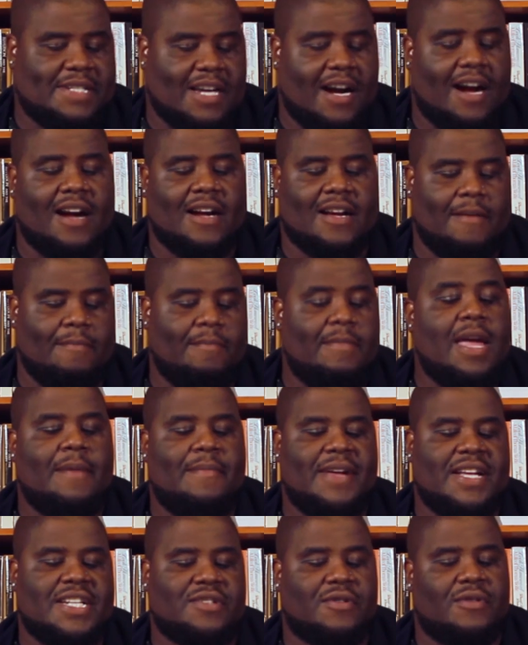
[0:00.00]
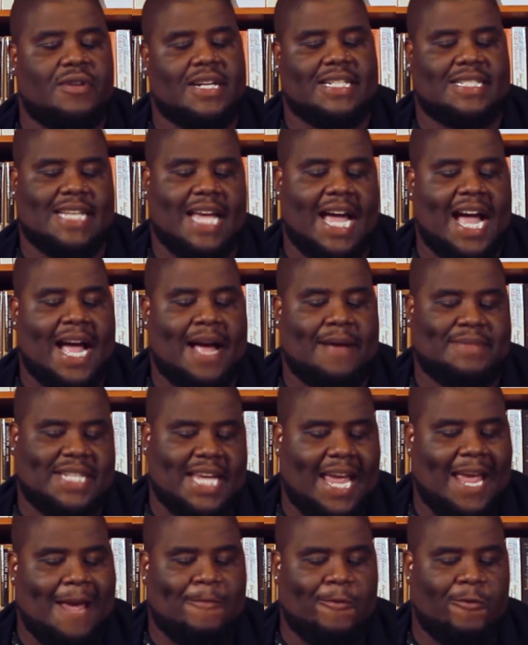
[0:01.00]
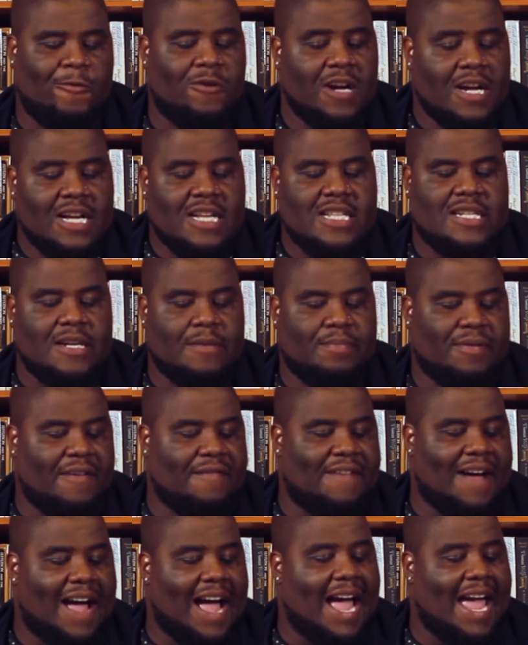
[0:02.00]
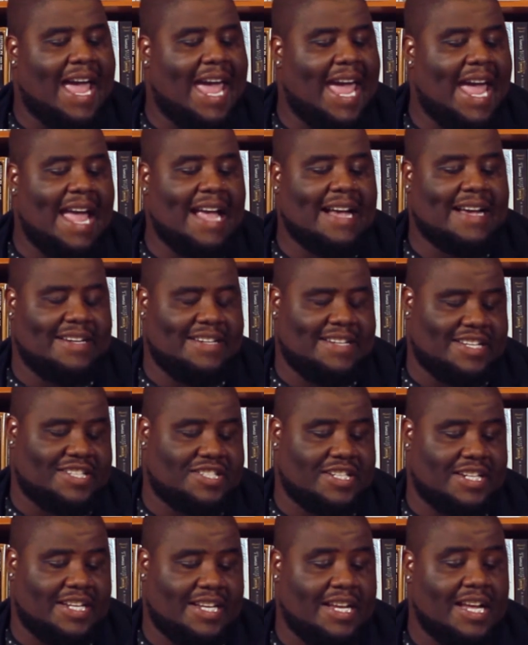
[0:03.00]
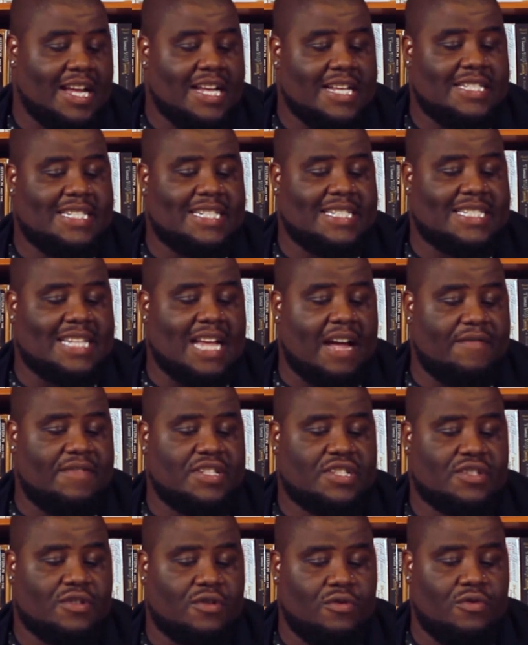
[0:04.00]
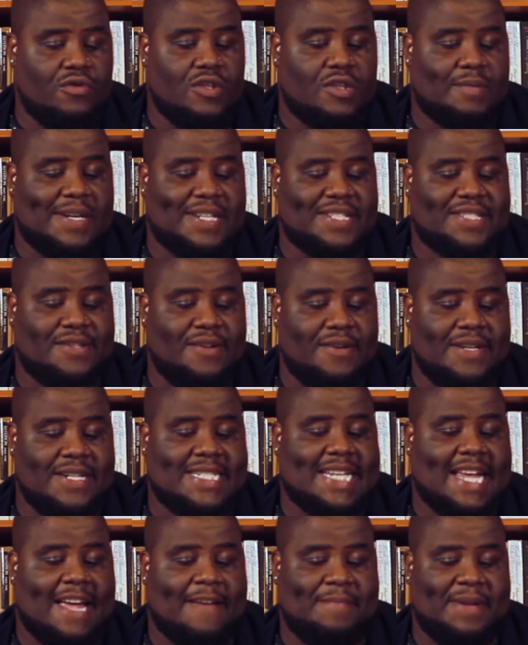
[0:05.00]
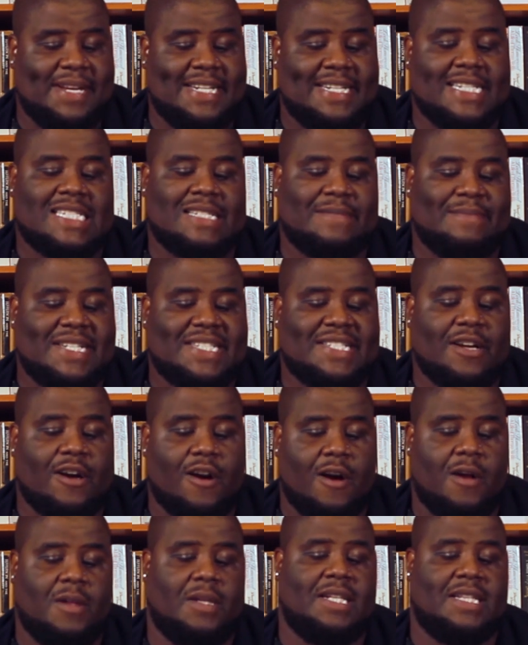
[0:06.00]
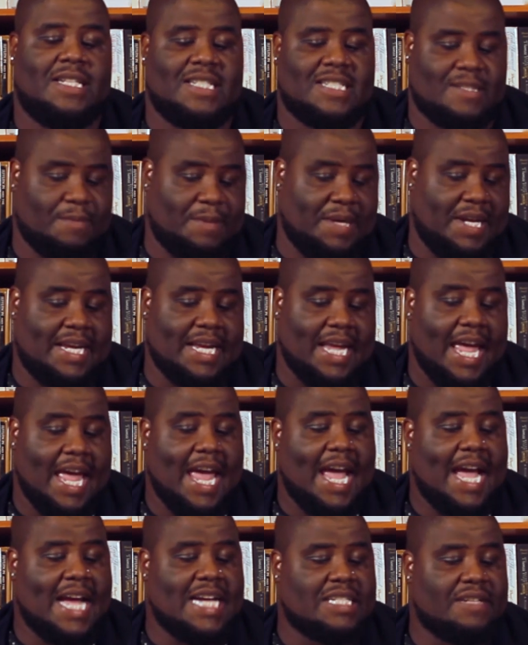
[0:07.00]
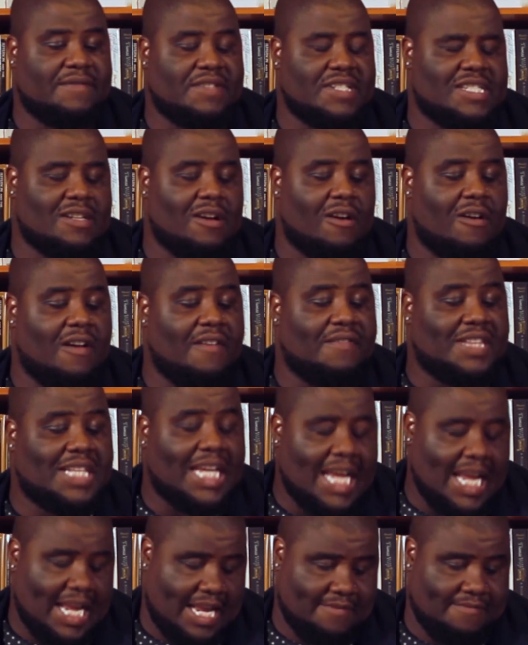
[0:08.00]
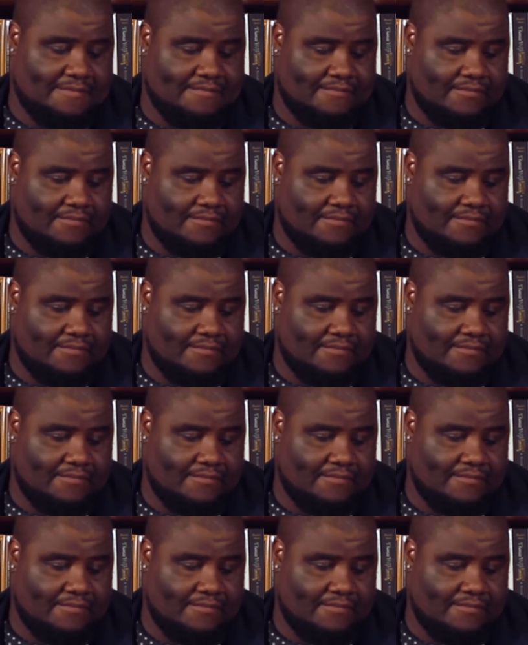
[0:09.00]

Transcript: to her commitments on a timetable to provide air conditioning to 7 schools where students have been dismissed early this week as a result of the heat.